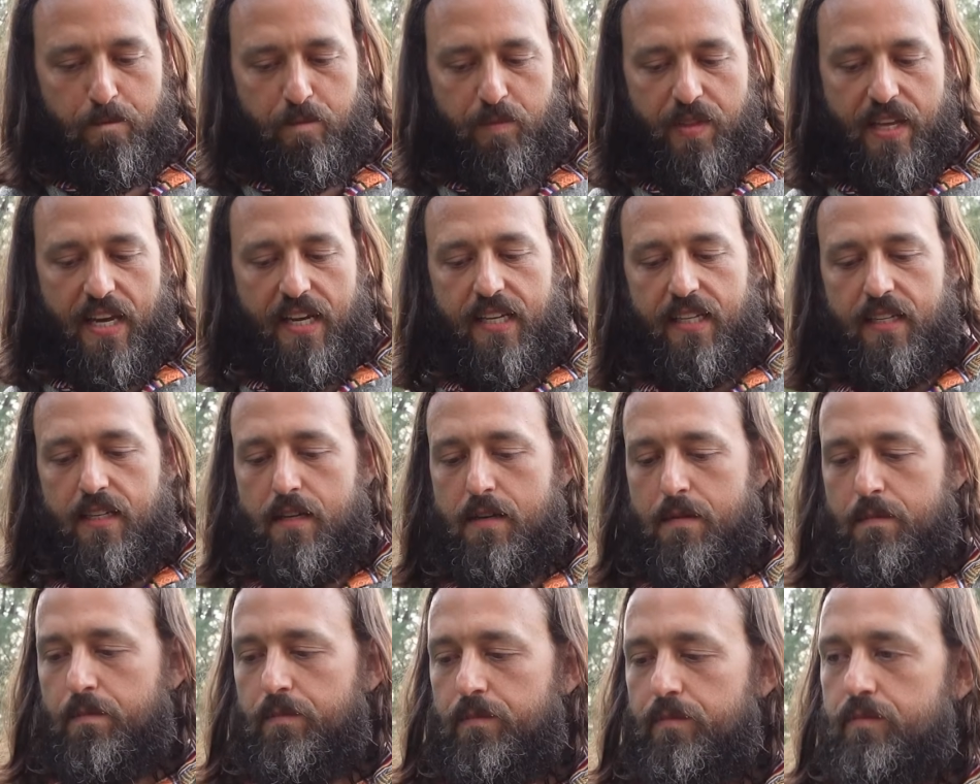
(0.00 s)
They
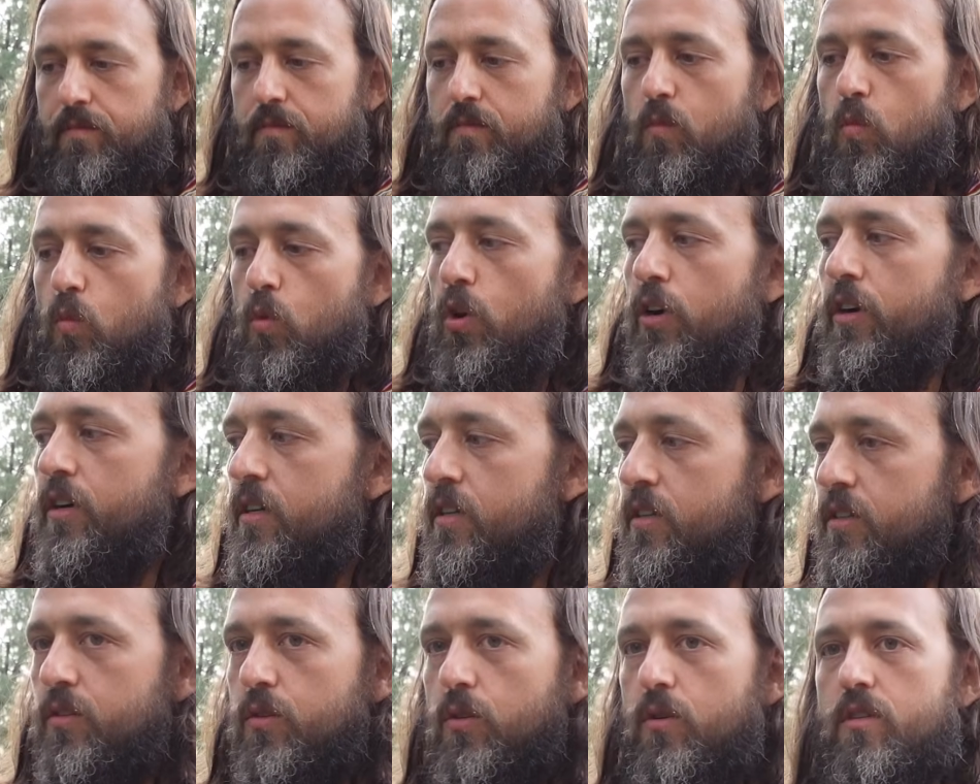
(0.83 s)
can work
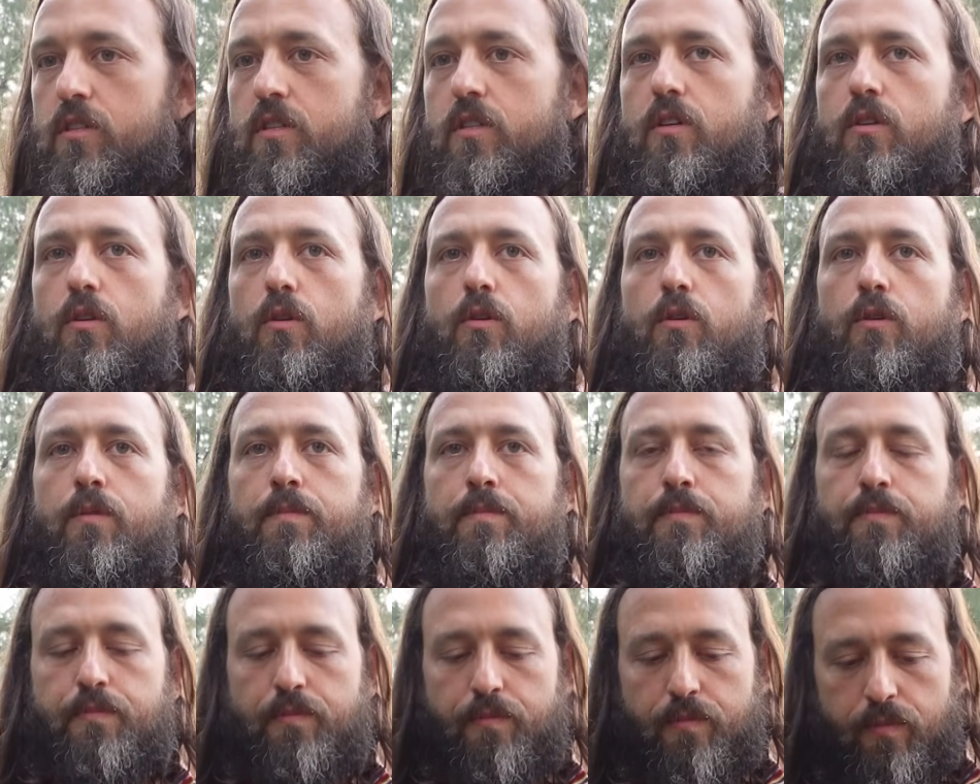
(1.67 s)
towards a goal,
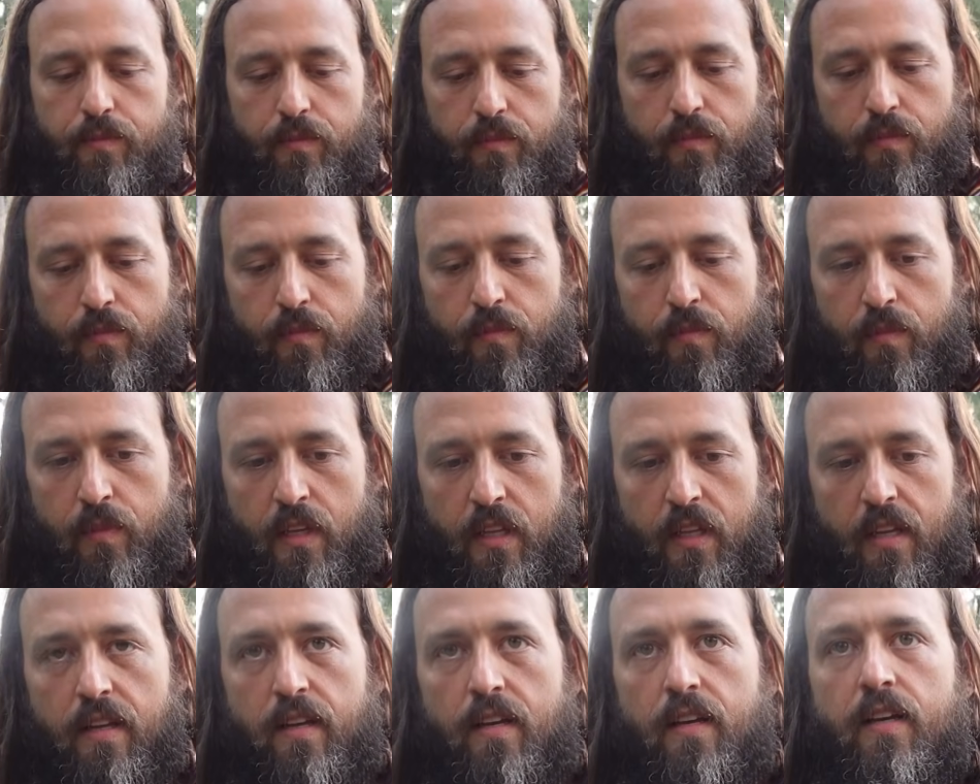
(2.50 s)

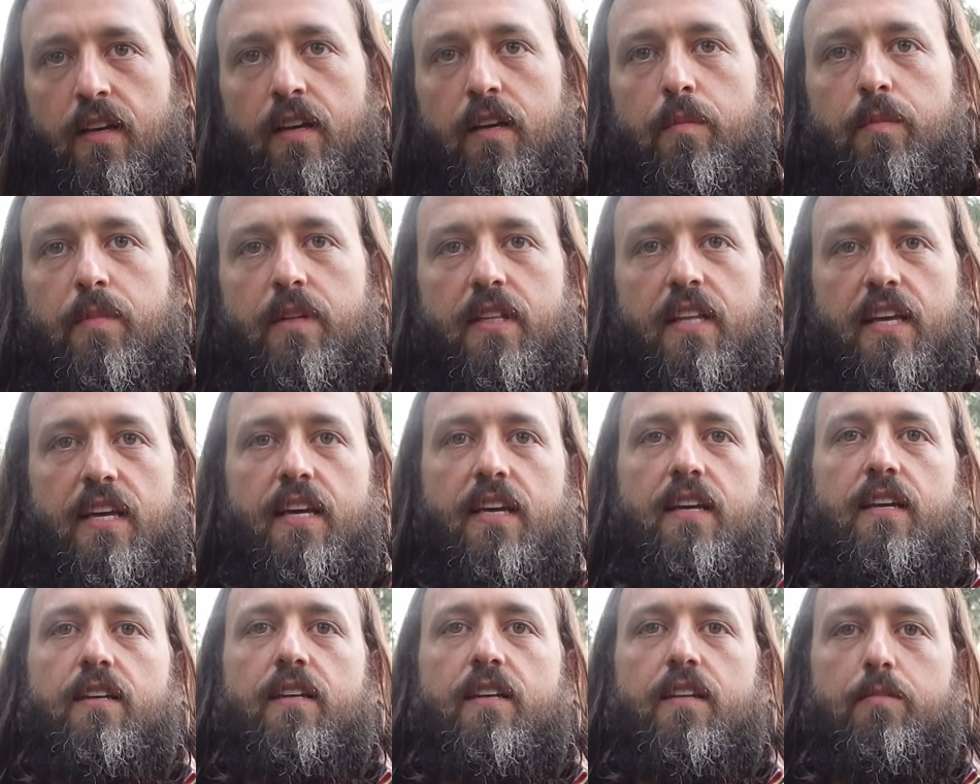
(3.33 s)
but
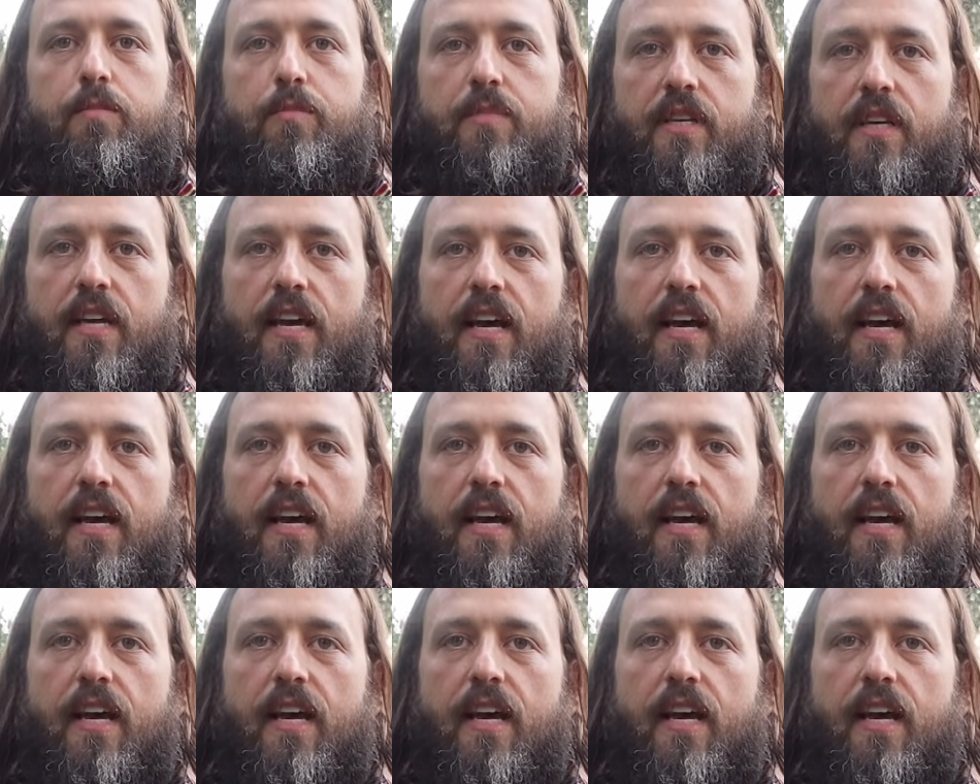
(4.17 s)
they can be